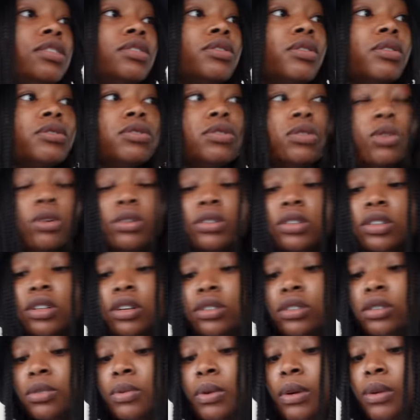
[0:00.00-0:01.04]
need to go to
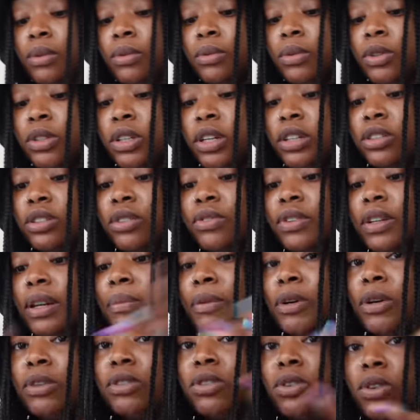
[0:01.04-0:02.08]
concierge as well. What should I do? Let me
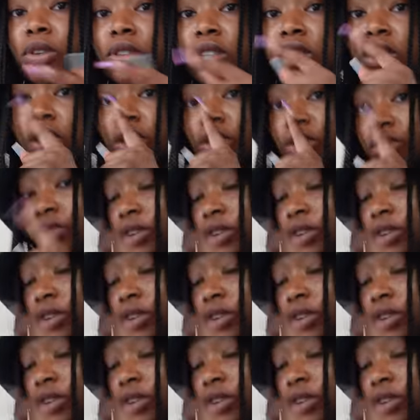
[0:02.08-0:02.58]
go to concierge